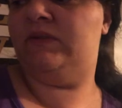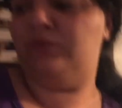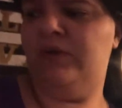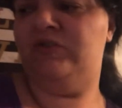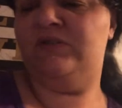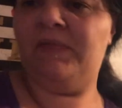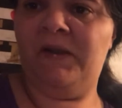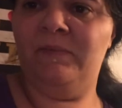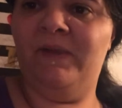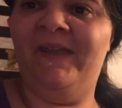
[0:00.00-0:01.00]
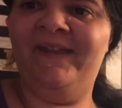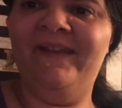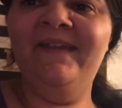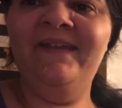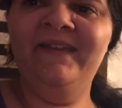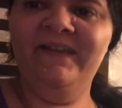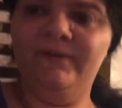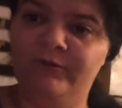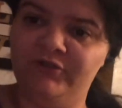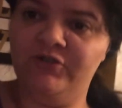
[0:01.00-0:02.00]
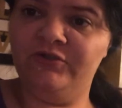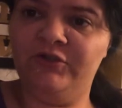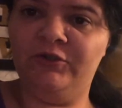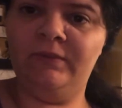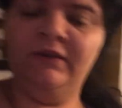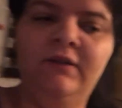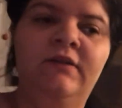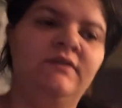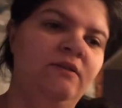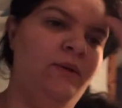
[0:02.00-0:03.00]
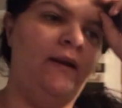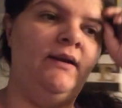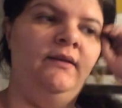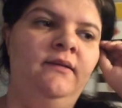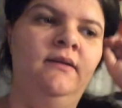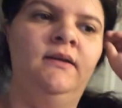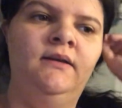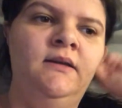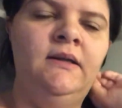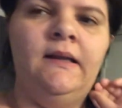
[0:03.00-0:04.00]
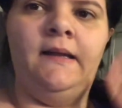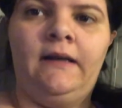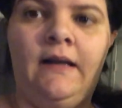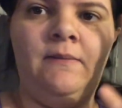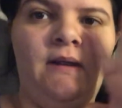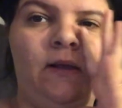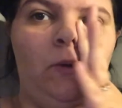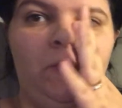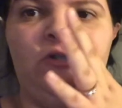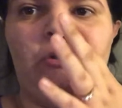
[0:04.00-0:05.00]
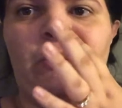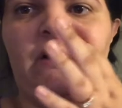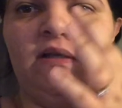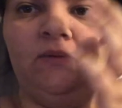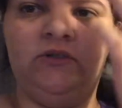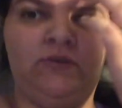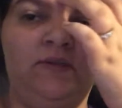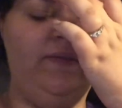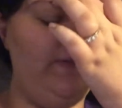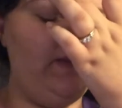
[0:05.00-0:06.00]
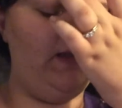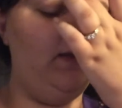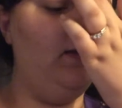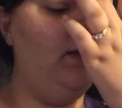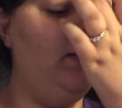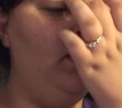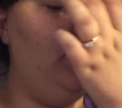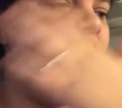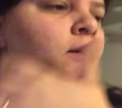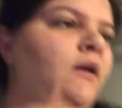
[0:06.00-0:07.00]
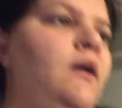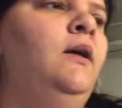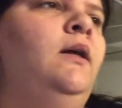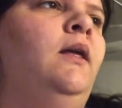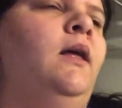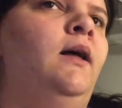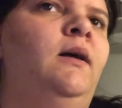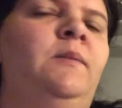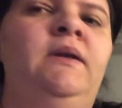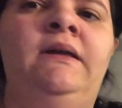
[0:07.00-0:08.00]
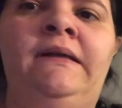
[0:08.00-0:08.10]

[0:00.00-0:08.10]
so I just laid in bed, watched YouTube, so I could like not make a whole bunch of noise while she was filming. Um.